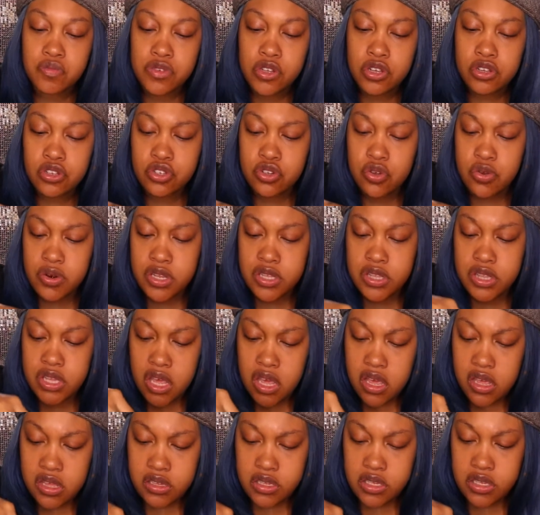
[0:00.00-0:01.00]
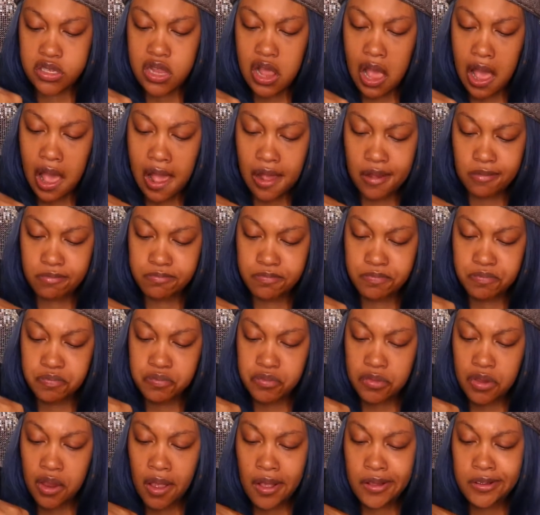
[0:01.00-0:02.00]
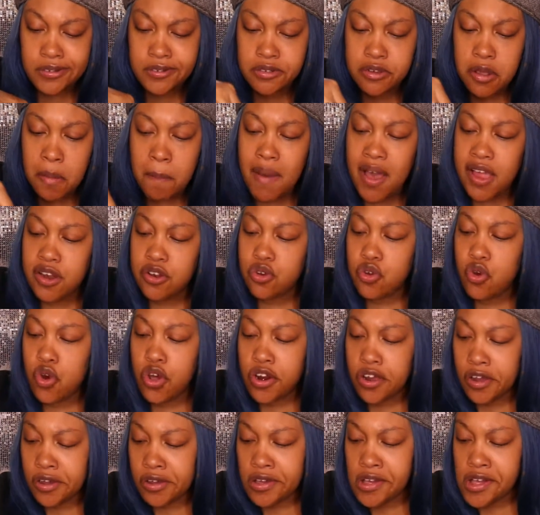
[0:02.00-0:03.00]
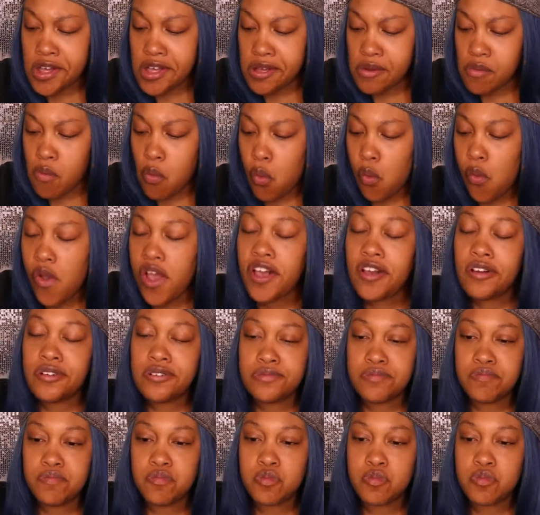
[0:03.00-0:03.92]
So the things that my daughter couldn't wear,